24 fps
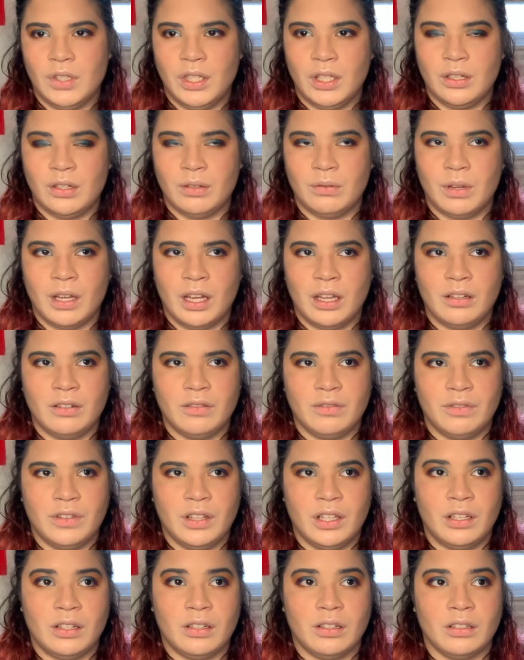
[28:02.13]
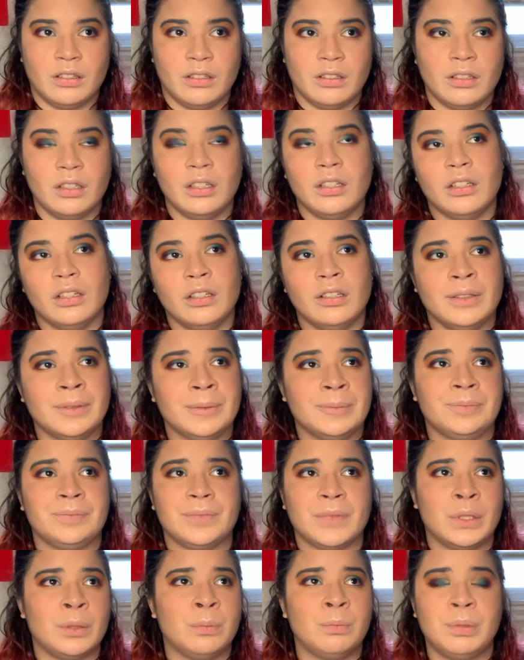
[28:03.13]
you know, kind of their
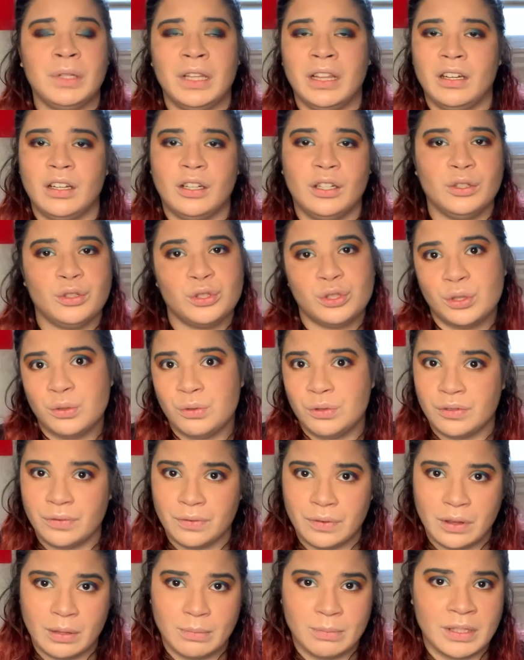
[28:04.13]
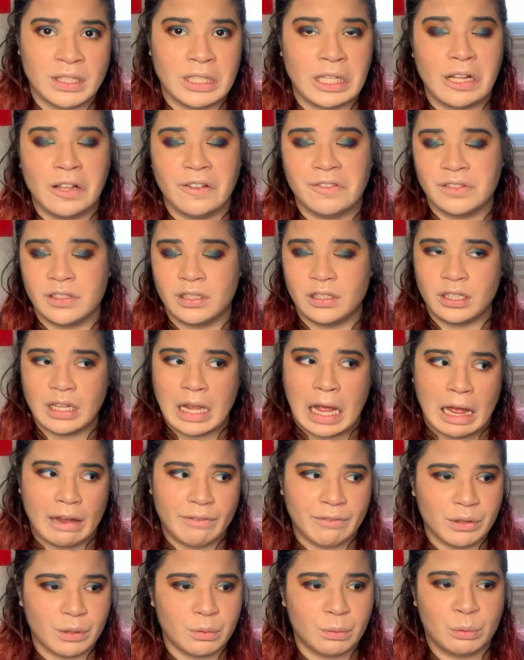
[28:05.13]
ability to choose for themselves and to
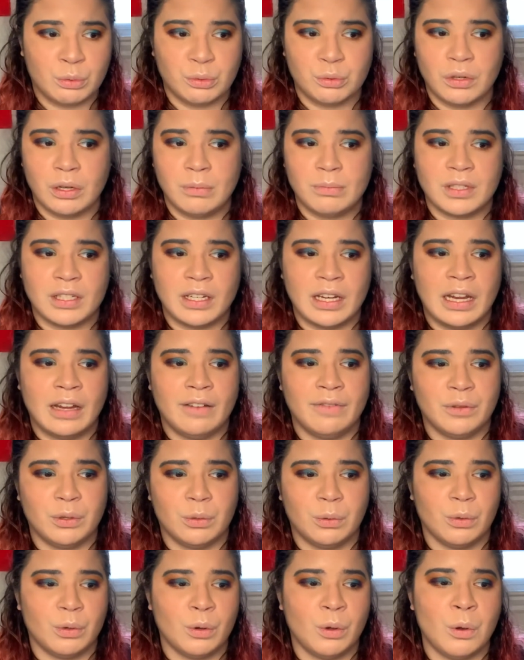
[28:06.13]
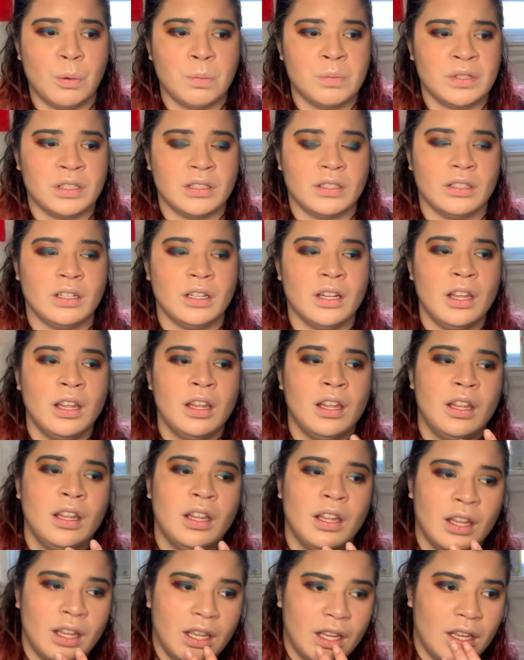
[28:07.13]
have their own dreams and have their own hopes and
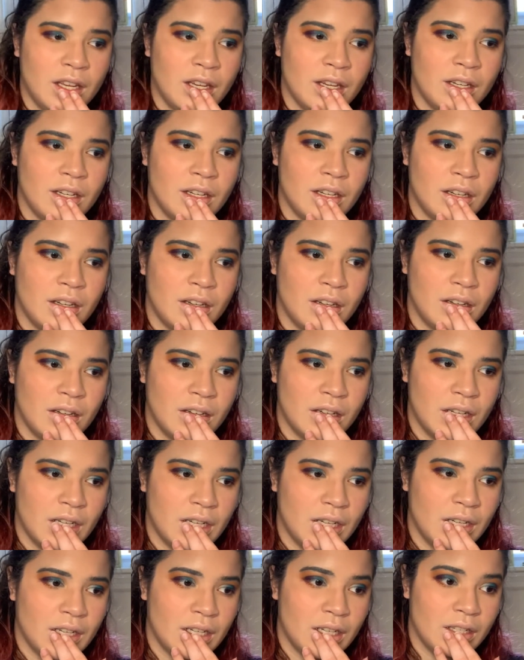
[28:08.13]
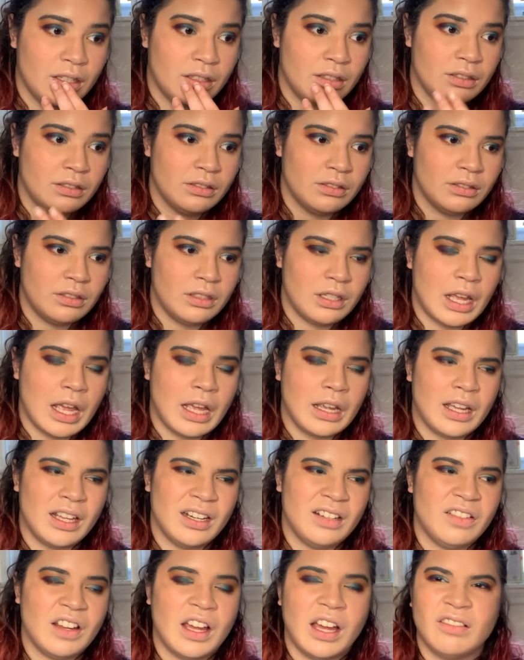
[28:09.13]

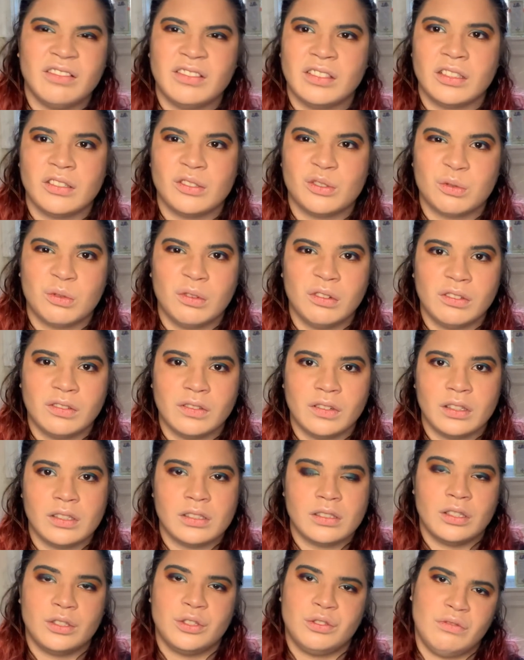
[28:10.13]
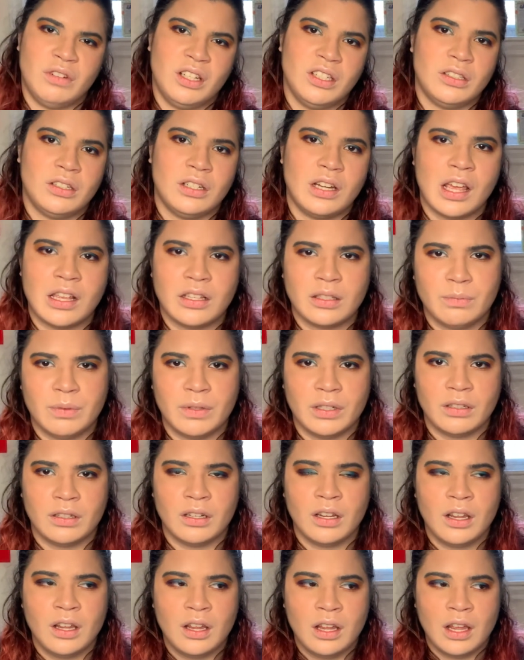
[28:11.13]
kind of have control over the situation has
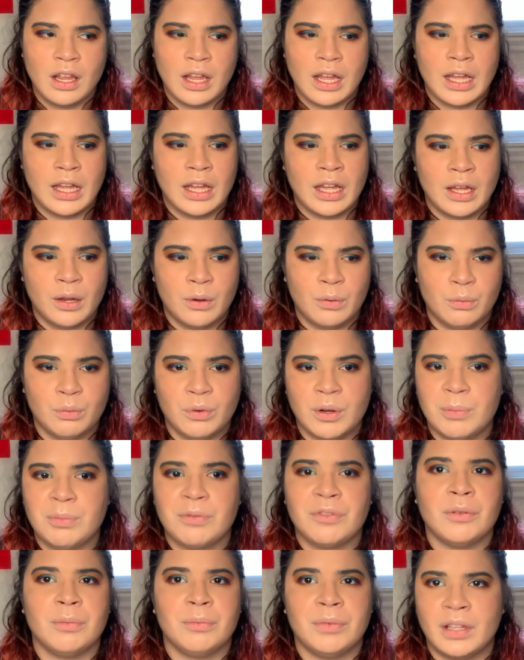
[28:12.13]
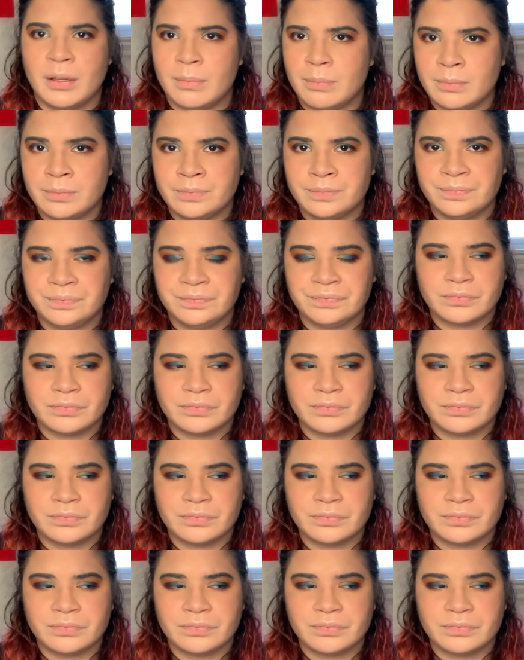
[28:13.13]
been ripped from them